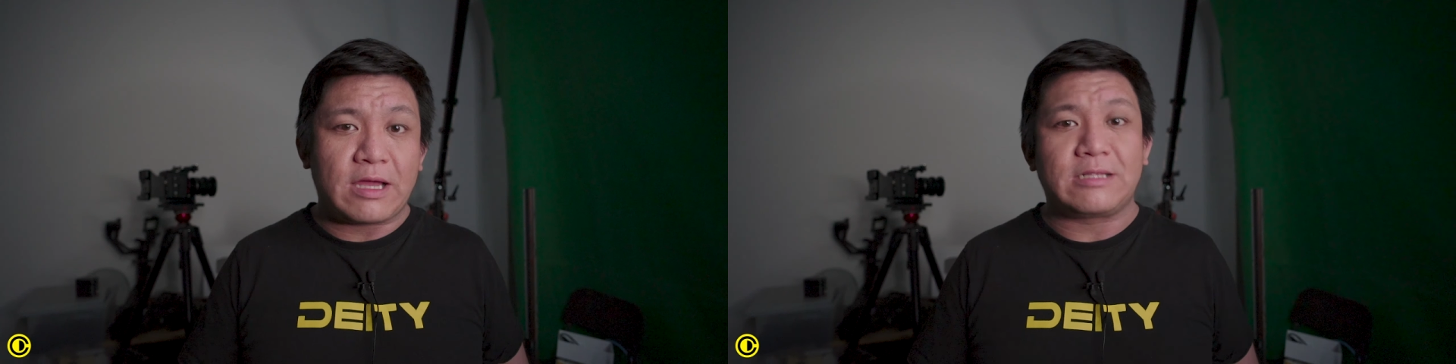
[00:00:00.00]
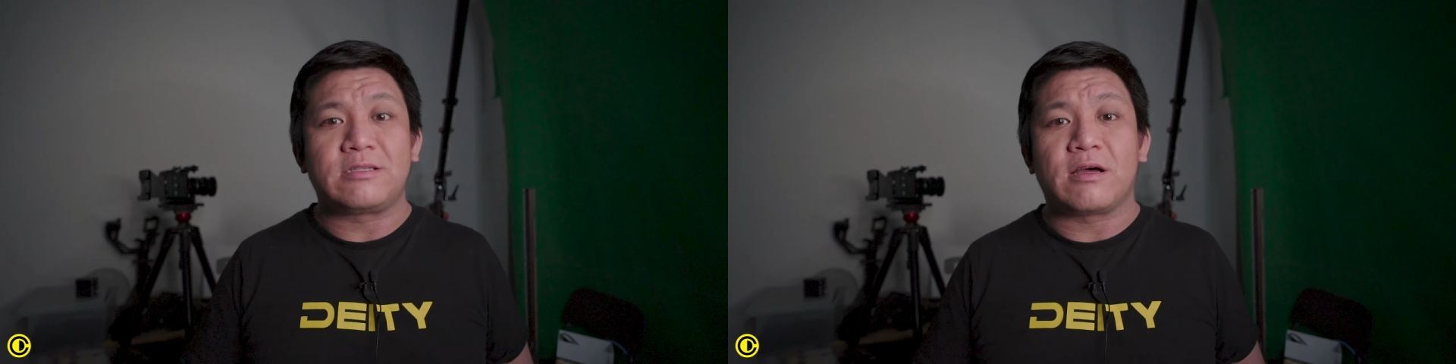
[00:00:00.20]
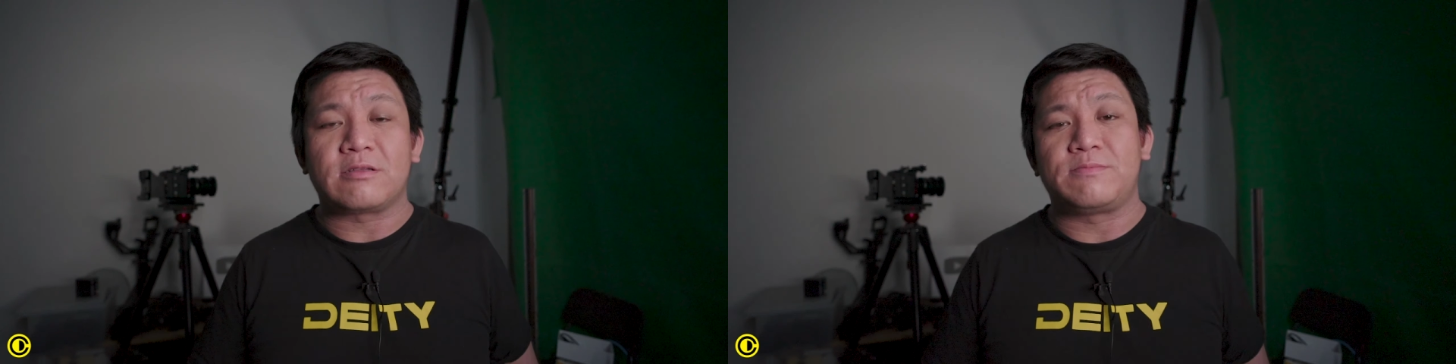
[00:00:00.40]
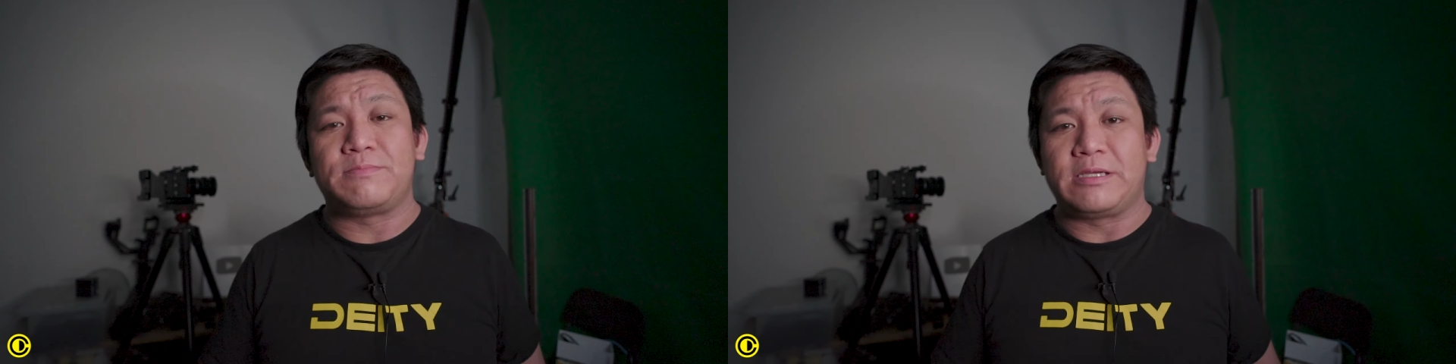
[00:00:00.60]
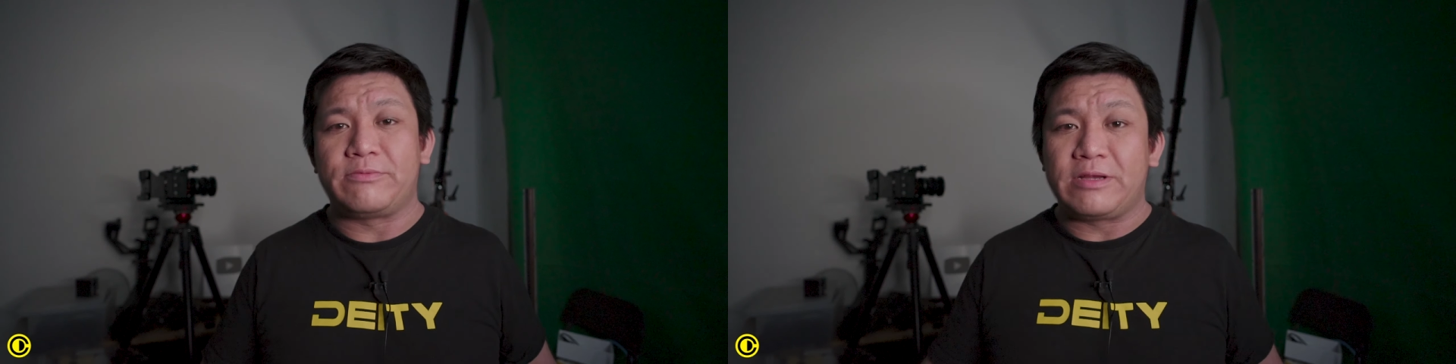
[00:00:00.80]
and not
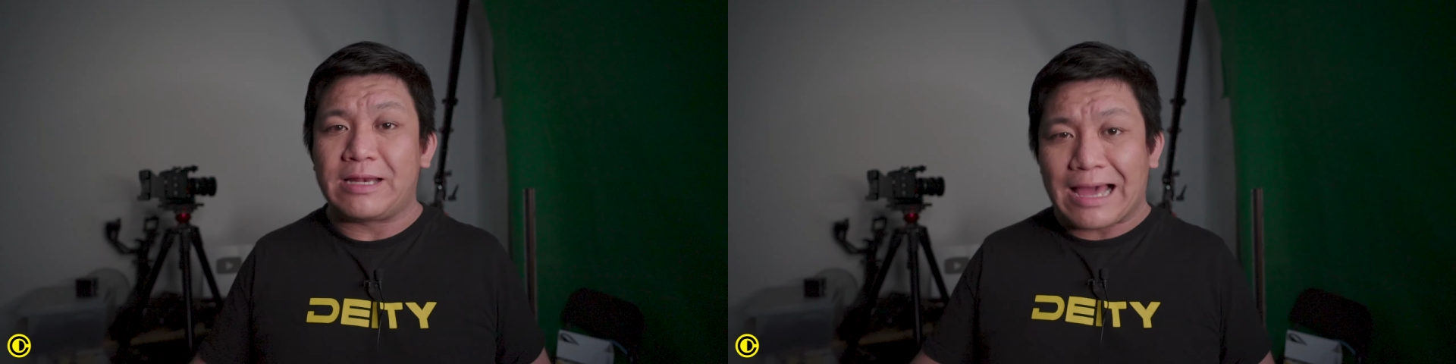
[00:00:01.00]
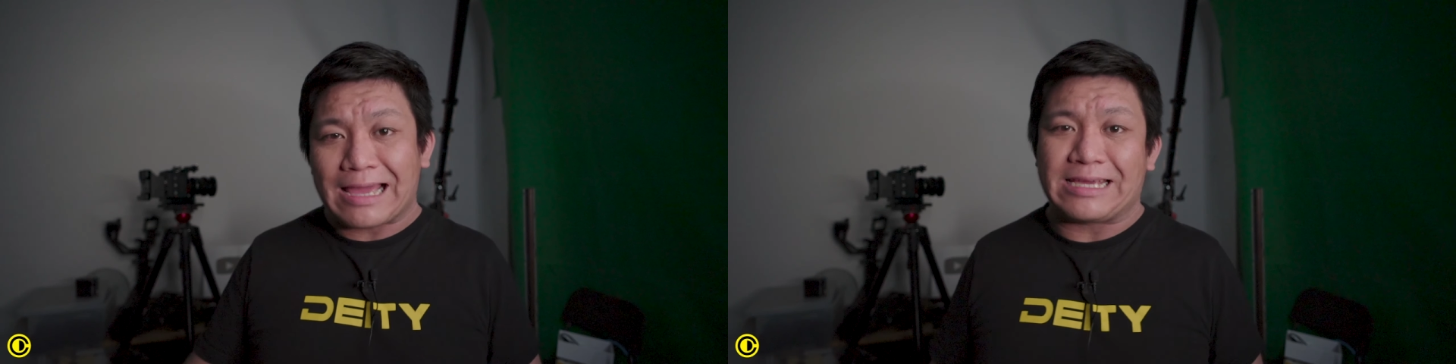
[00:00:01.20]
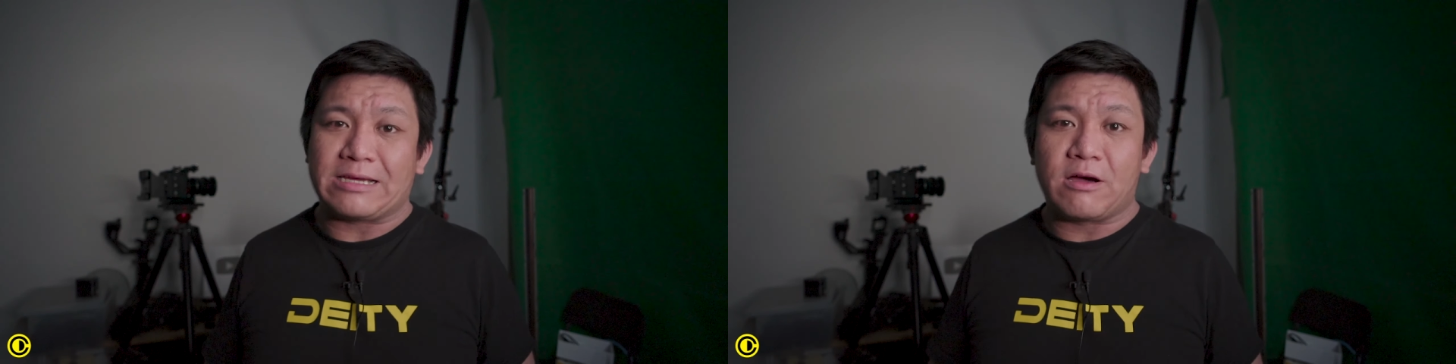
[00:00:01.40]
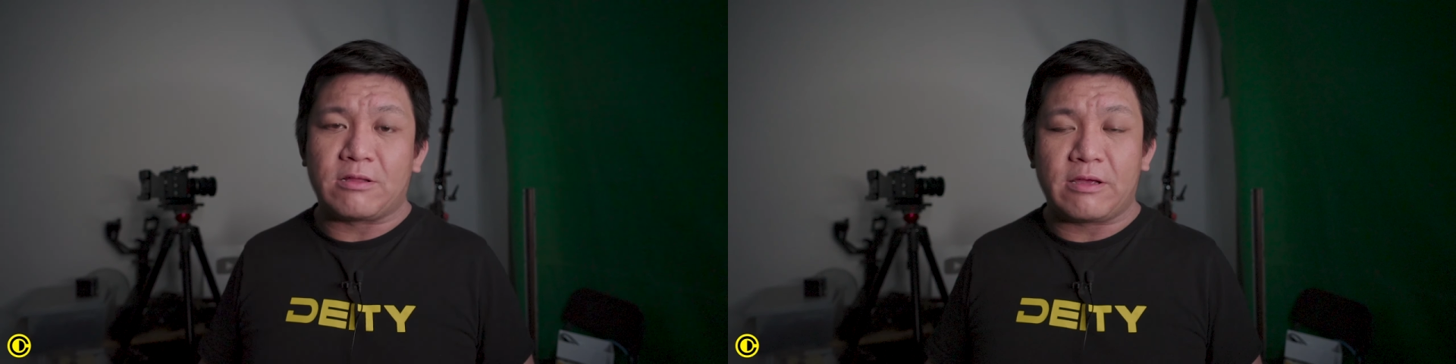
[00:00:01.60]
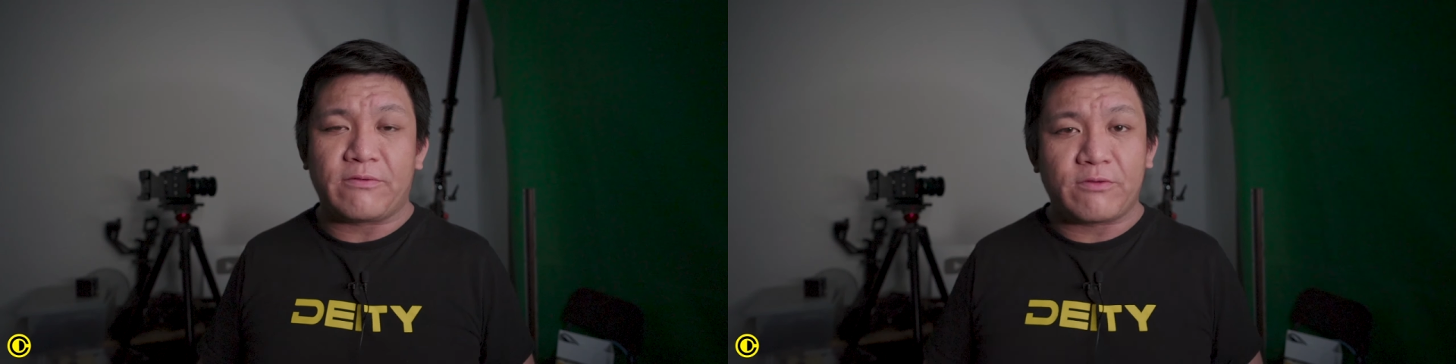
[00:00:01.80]
be relying
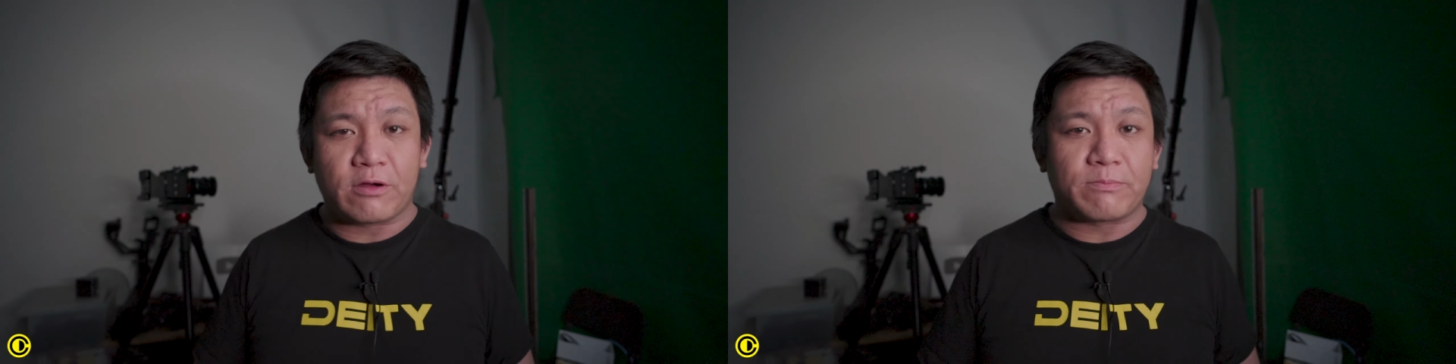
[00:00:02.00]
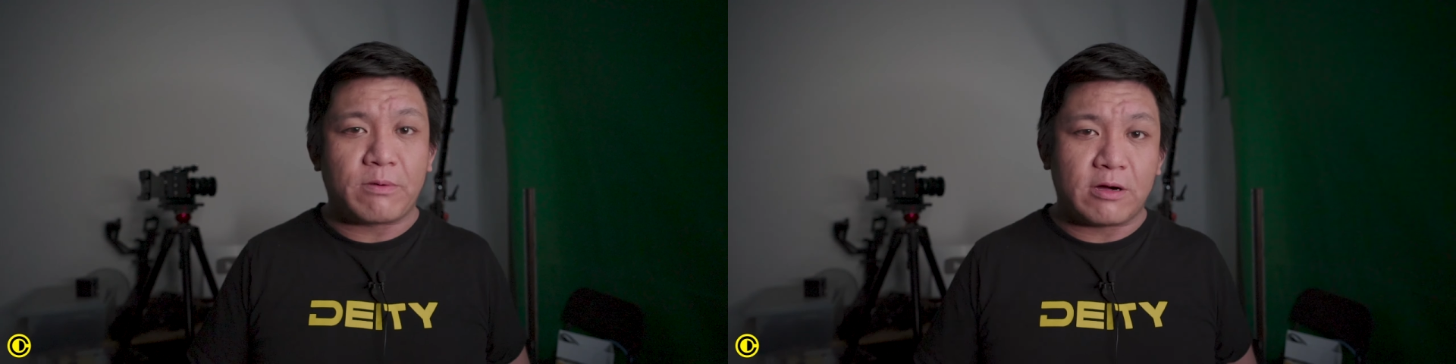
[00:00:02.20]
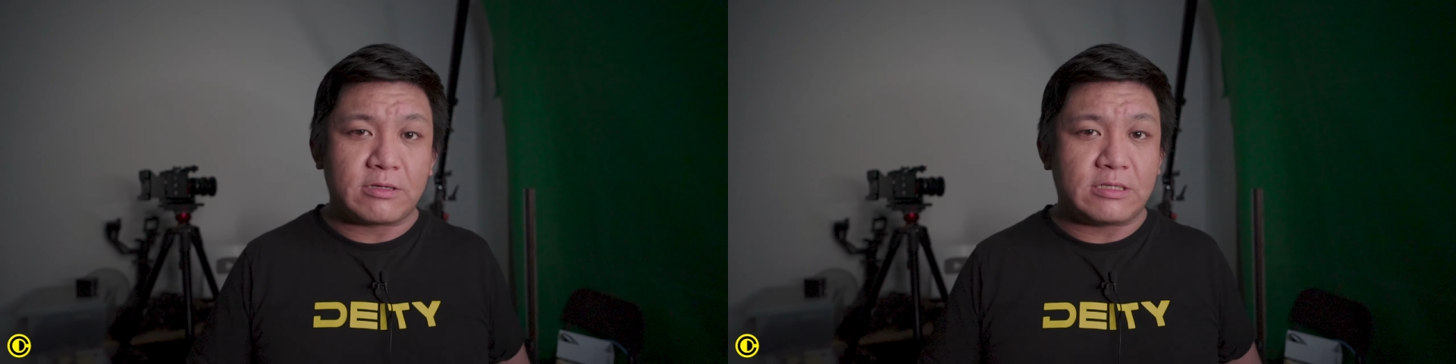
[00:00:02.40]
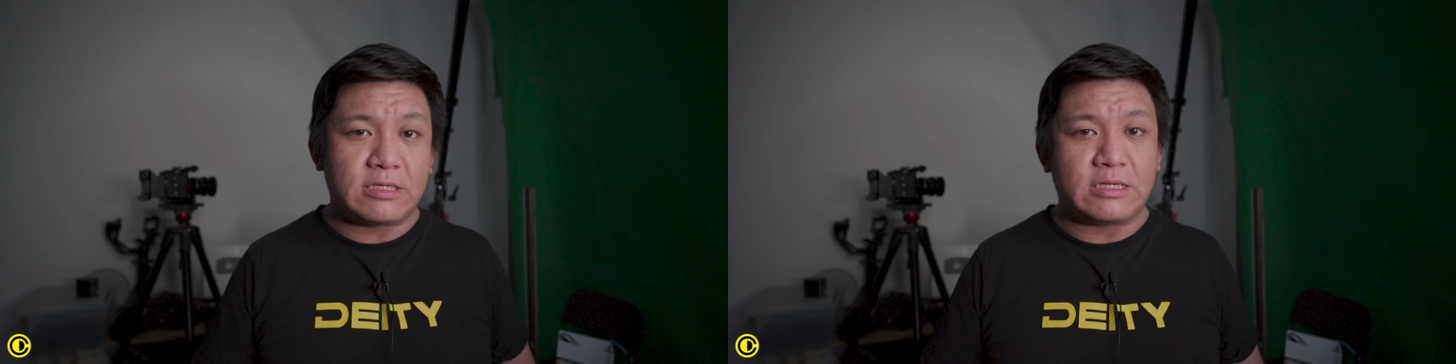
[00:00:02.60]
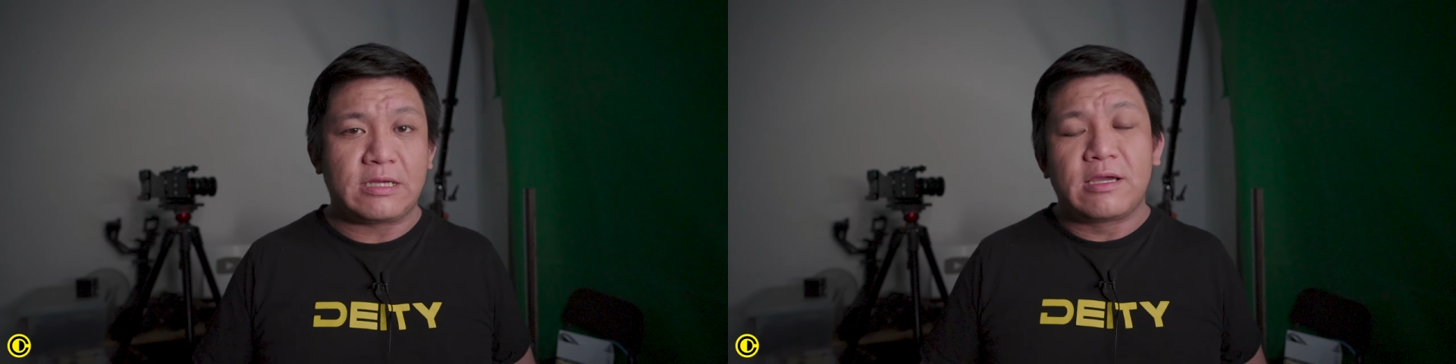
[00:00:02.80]
on a third
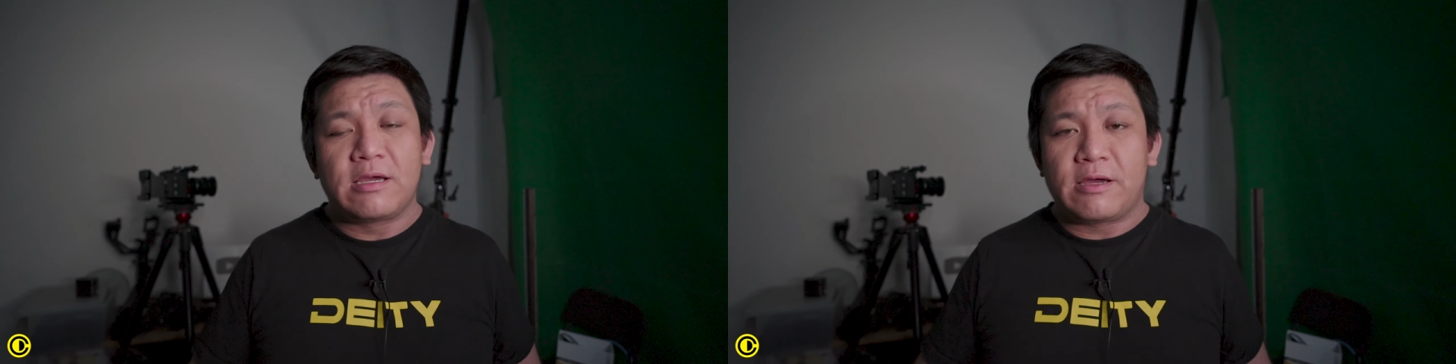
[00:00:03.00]
party